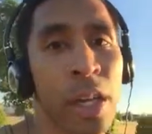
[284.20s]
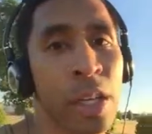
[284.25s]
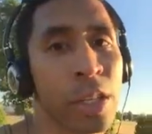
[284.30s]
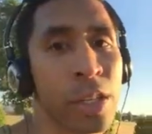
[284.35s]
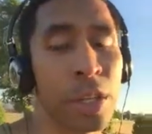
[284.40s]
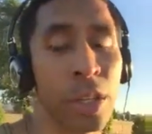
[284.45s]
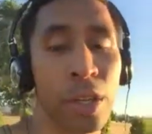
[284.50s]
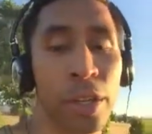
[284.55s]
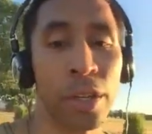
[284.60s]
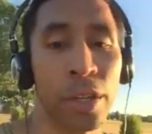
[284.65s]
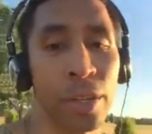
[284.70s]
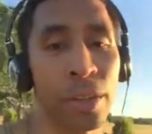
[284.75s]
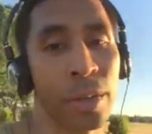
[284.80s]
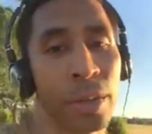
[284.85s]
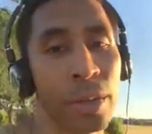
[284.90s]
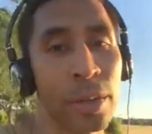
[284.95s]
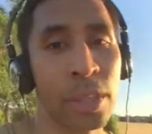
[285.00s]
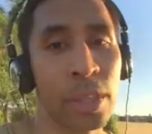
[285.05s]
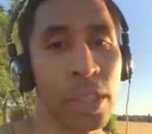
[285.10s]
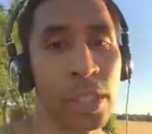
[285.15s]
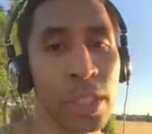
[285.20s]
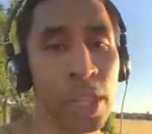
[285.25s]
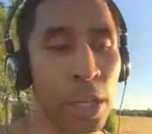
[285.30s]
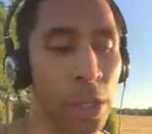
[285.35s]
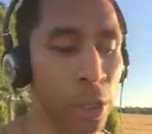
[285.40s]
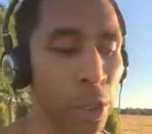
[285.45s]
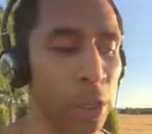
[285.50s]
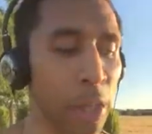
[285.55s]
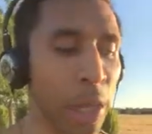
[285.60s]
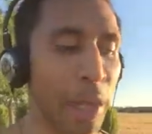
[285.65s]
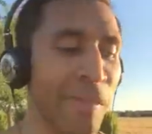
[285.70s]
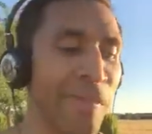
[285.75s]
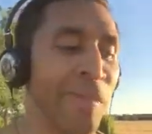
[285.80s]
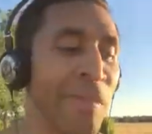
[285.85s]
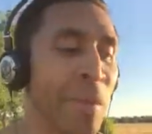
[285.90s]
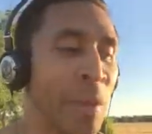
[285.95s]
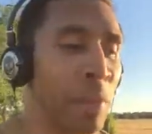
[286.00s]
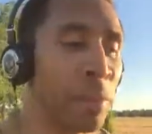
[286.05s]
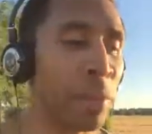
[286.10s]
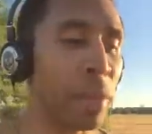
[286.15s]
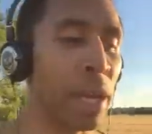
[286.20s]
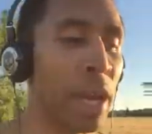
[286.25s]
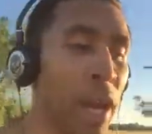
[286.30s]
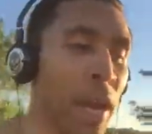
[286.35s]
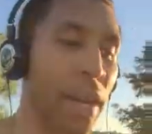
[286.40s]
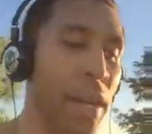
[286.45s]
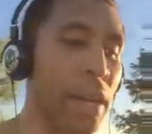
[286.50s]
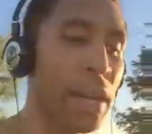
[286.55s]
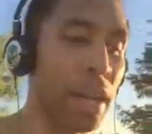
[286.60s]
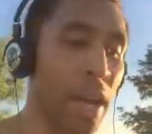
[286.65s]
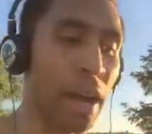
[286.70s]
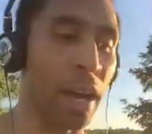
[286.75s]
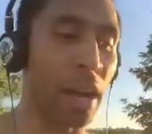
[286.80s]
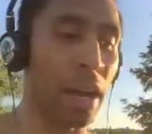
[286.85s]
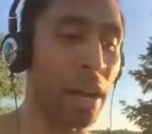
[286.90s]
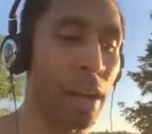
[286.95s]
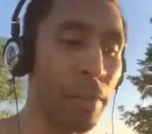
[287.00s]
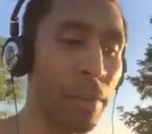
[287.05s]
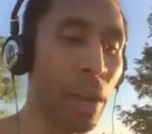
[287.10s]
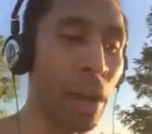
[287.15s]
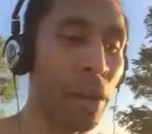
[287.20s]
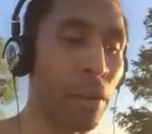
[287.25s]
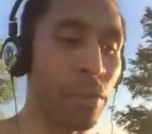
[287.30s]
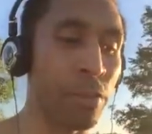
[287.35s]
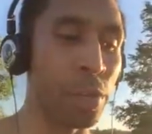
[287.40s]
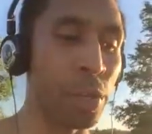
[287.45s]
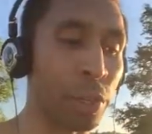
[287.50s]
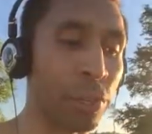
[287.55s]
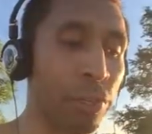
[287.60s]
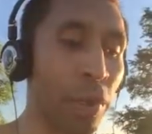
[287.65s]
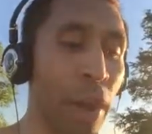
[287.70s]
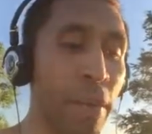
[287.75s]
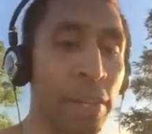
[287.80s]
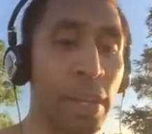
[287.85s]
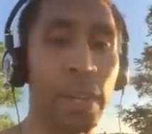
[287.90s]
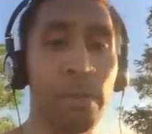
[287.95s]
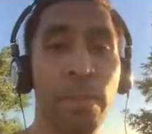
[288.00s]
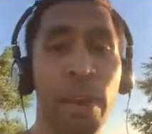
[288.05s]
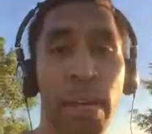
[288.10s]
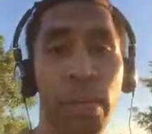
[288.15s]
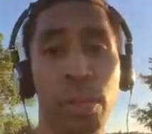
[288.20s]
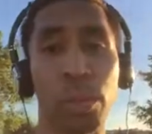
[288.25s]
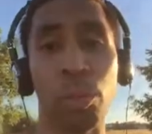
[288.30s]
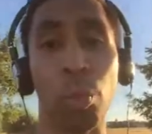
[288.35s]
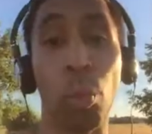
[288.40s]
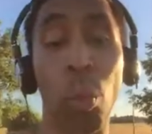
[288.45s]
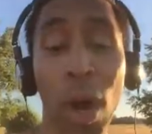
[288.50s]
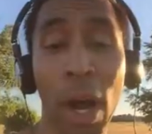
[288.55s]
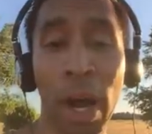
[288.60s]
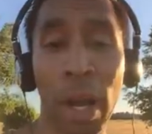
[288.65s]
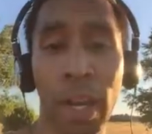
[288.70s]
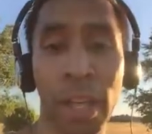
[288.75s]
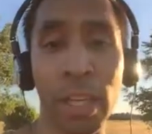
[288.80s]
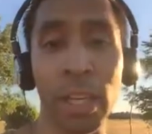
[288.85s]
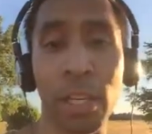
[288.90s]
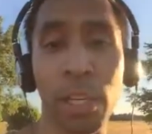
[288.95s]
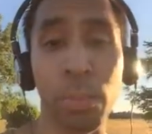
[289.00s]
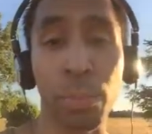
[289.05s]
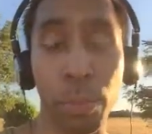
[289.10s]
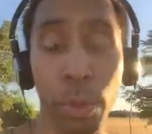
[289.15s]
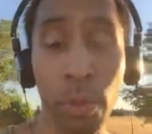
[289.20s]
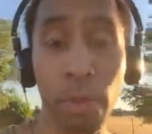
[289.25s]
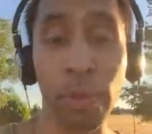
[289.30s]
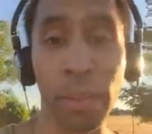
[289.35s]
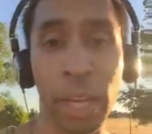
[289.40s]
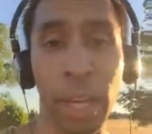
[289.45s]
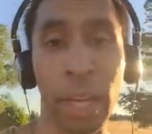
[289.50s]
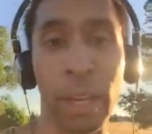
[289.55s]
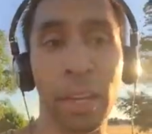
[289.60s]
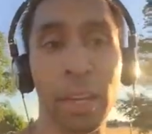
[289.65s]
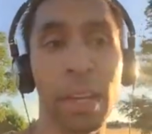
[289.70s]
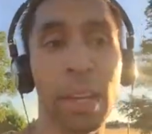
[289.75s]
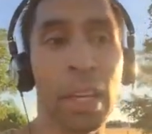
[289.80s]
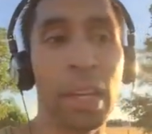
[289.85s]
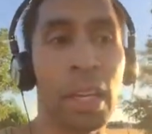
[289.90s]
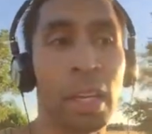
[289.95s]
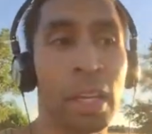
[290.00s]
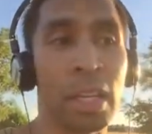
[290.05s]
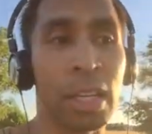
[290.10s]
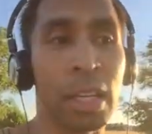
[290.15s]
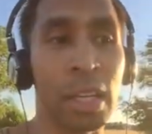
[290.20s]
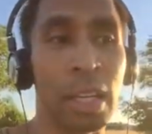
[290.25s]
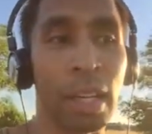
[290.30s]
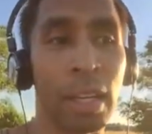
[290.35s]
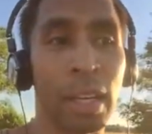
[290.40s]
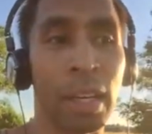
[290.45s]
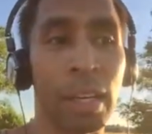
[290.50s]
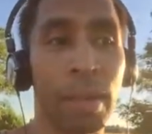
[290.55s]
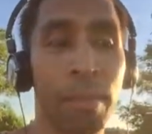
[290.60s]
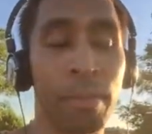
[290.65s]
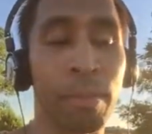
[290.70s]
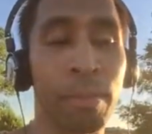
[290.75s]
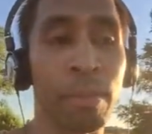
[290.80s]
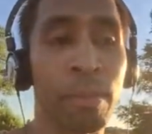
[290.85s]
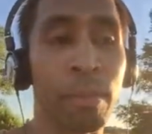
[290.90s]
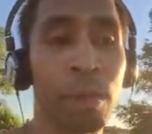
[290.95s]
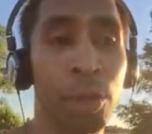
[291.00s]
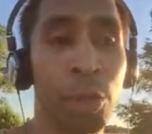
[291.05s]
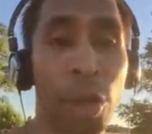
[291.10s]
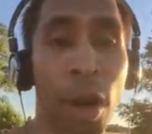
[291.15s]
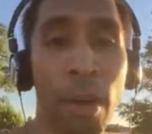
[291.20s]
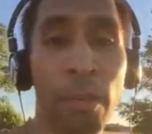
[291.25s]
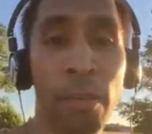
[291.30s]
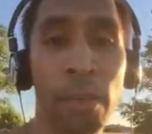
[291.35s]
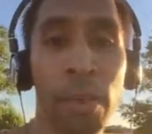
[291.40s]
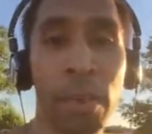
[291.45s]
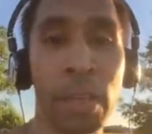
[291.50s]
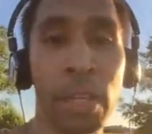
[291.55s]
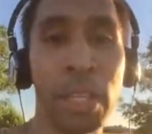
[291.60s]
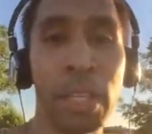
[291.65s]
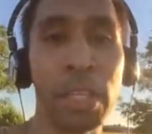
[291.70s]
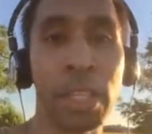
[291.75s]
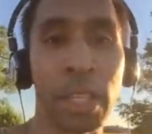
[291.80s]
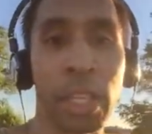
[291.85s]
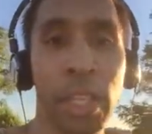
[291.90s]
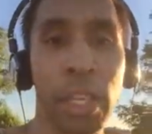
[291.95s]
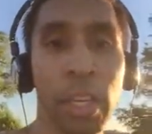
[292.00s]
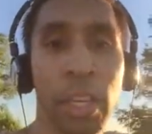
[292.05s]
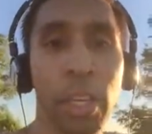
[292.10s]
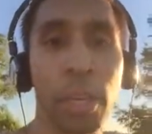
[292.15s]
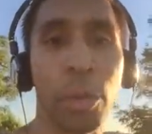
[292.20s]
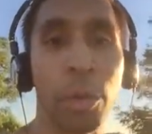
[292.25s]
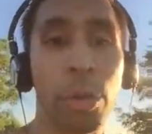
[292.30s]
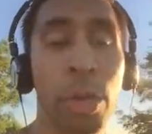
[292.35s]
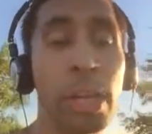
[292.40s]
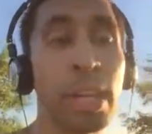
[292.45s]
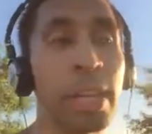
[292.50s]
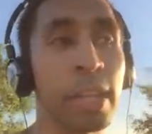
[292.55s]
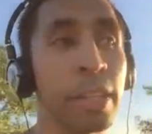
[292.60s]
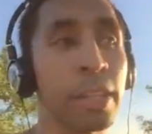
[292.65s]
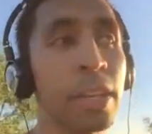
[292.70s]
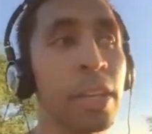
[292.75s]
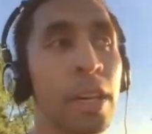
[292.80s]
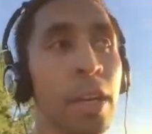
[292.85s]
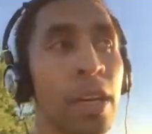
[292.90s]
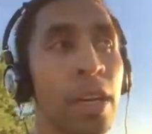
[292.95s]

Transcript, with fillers: So take a look at that. But yeah, um, there's five key factors why it is proven that. Um, travel is the key ingredient